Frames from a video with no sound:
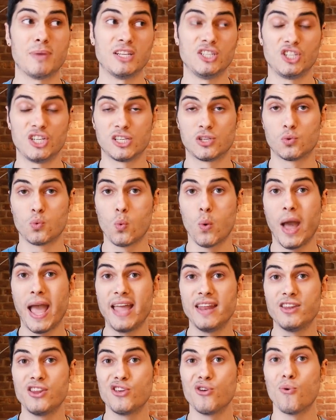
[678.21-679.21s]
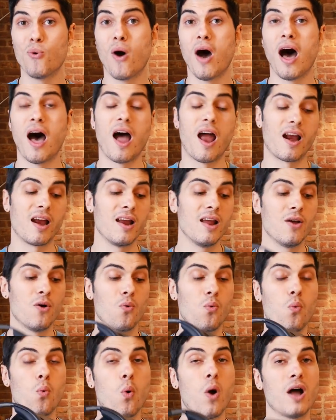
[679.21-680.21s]
but just when you are
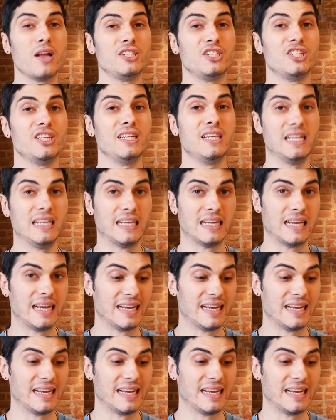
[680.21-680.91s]
watching